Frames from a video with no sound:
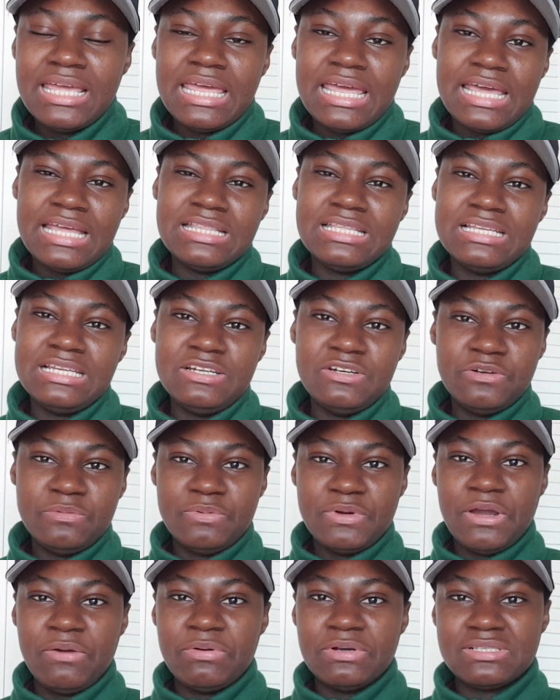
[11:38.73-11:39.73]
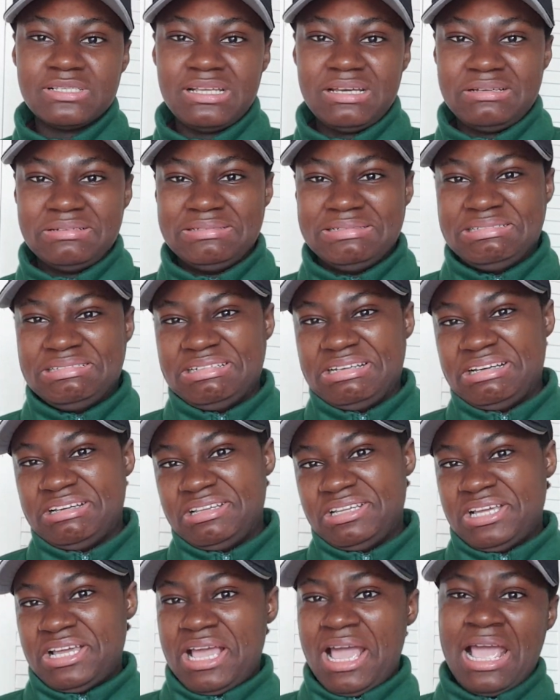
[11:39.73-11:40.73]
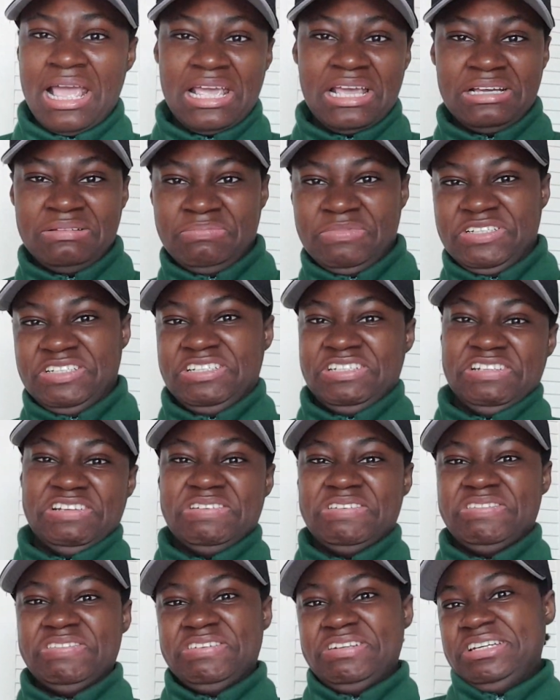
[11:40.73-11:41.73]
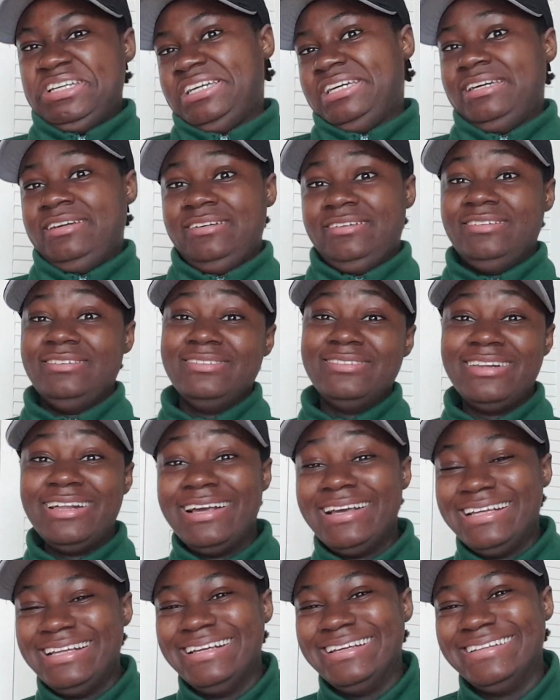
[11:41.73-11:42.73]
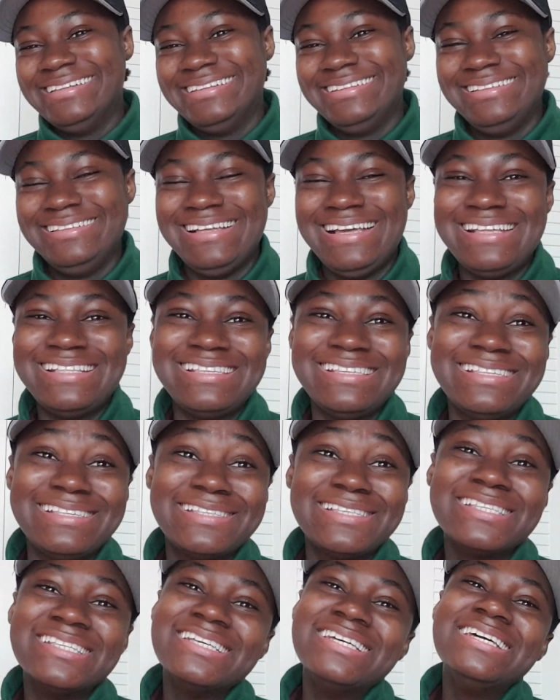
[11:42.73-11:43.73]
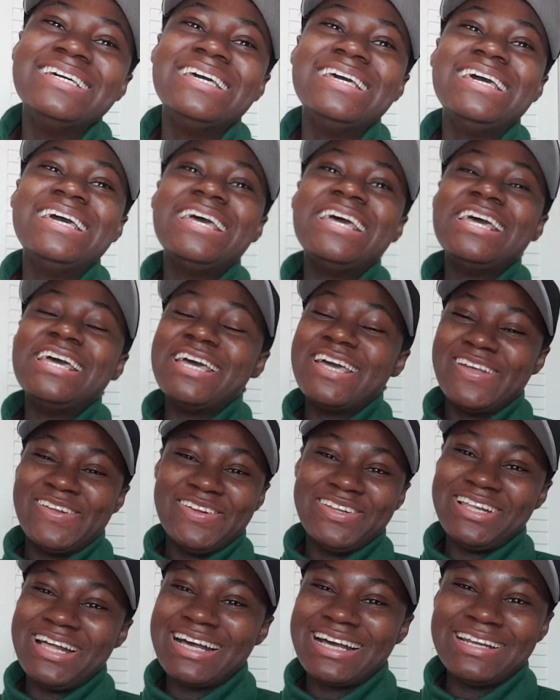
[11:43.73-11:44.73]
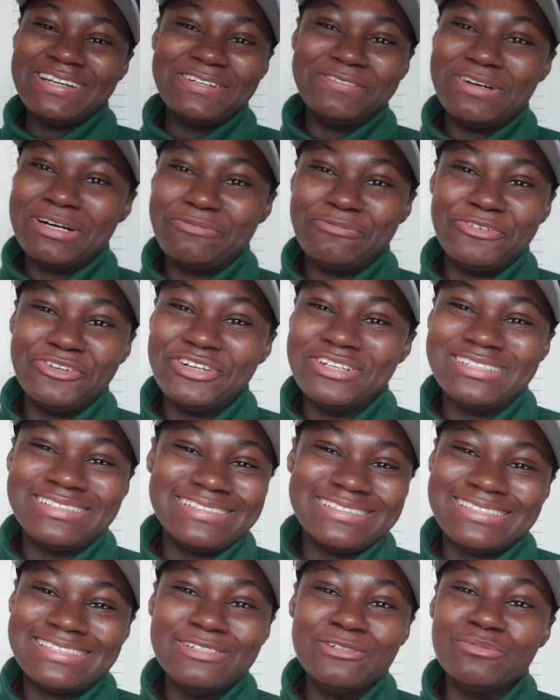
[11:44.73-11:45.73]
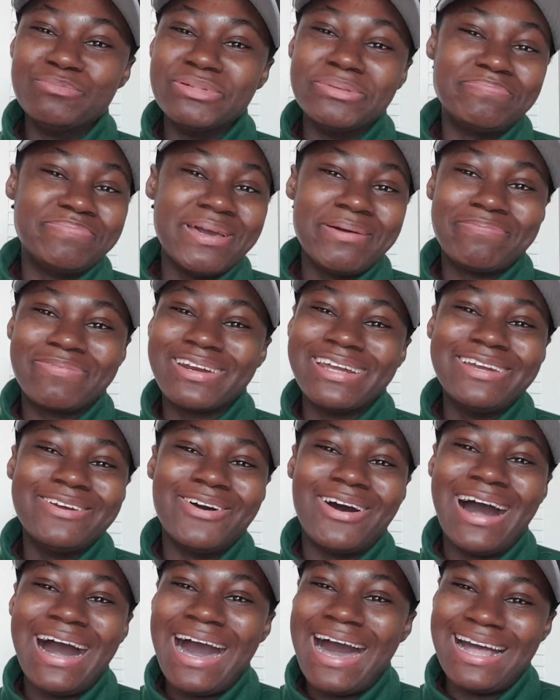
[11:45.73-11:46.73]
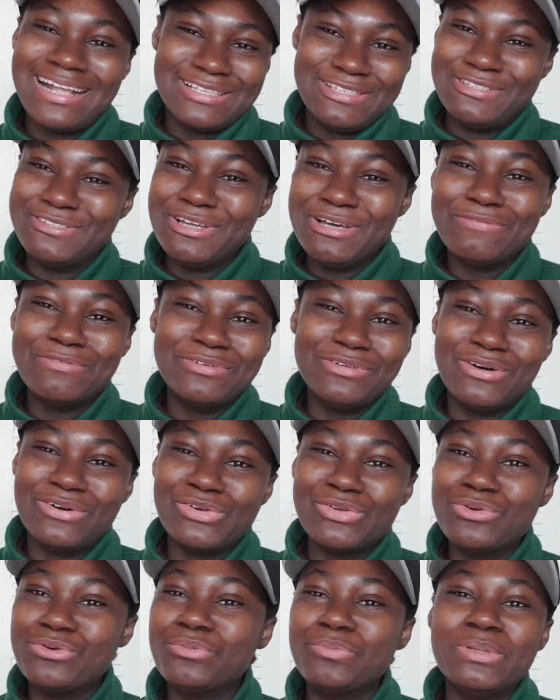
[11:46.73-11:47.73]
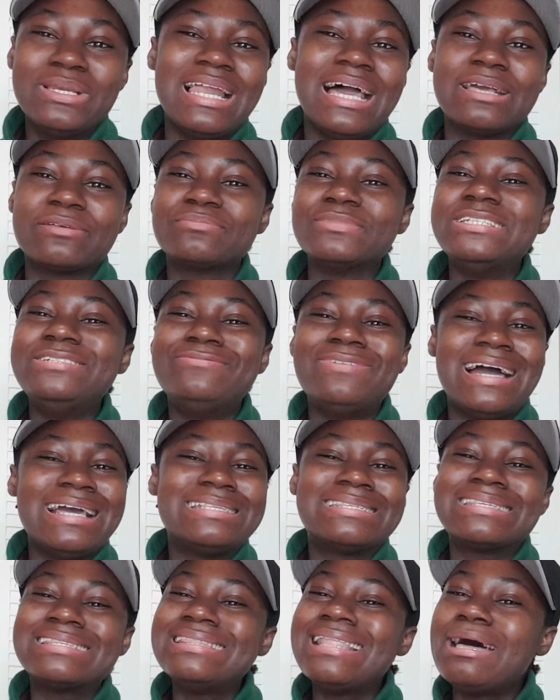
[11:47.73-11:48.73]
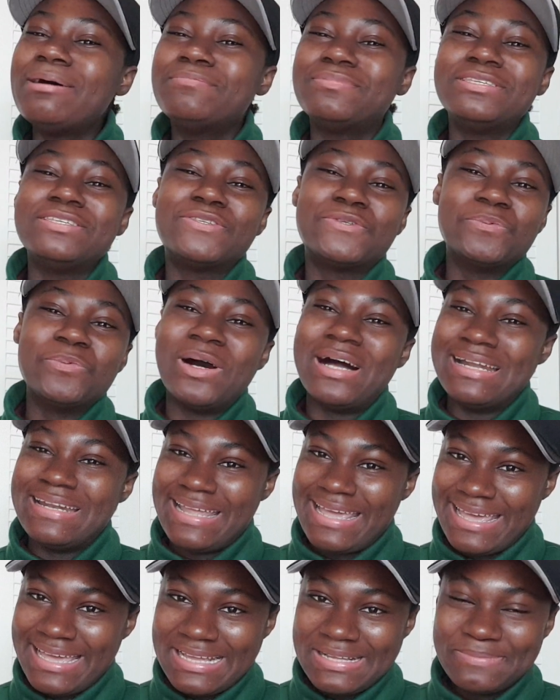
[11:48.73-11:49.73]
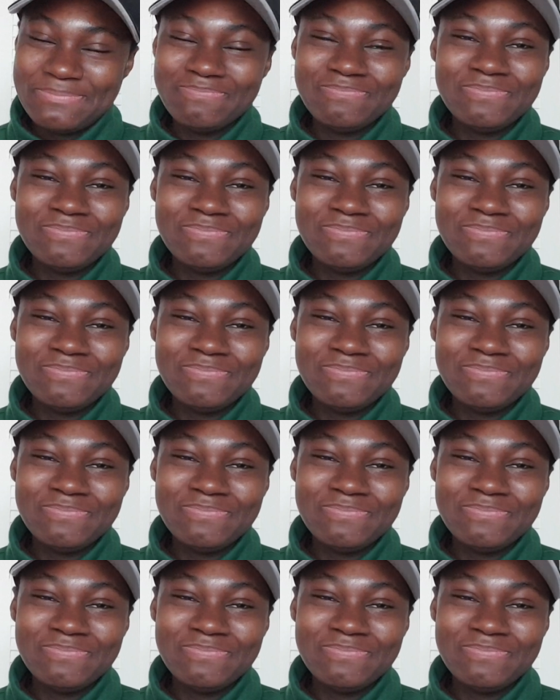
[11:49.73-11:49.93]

And the little boy was like, I, ah, I am showing it. like this. You know, that kind of apology too will be peppering your heart. You don't even know. You'll be like, if I slap this one, eh?